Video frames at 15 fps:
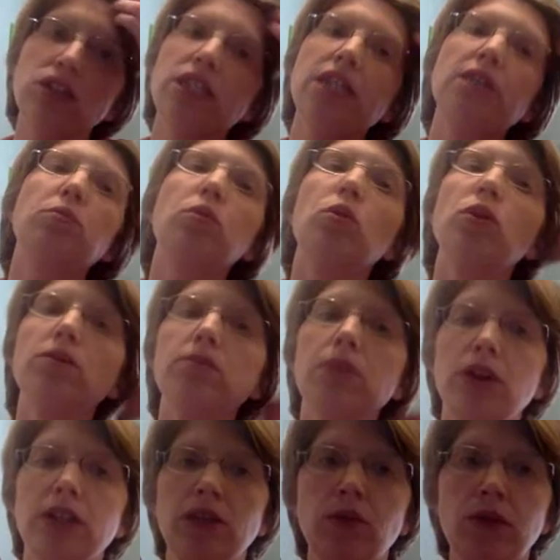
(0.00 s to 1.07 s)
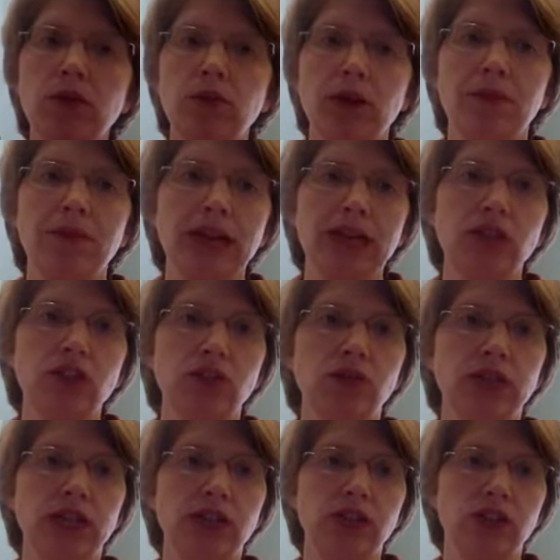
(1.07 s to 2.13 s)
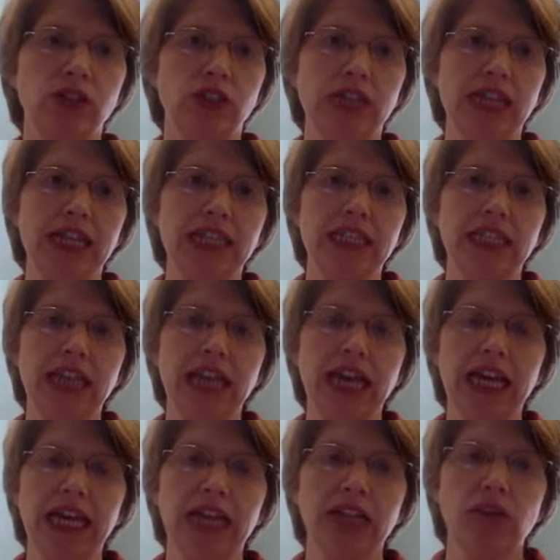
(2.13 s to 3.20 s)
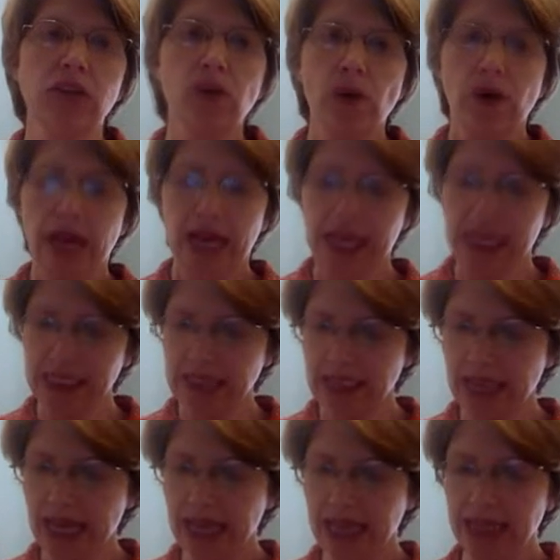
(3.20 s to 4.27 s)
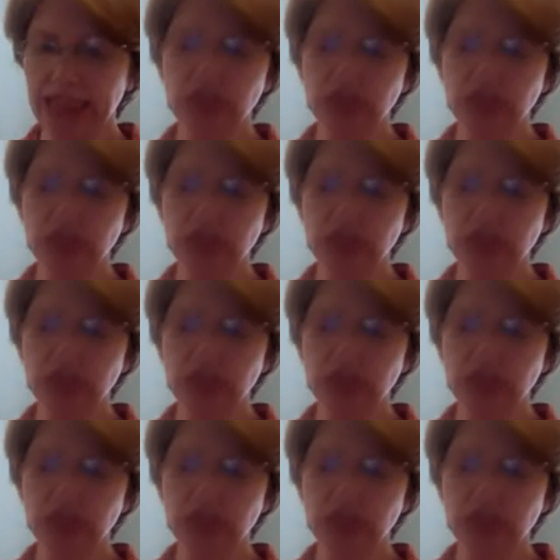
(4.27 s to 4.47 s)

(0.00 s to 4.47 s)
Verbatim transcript: the important part that we want to make sure we understand today is that this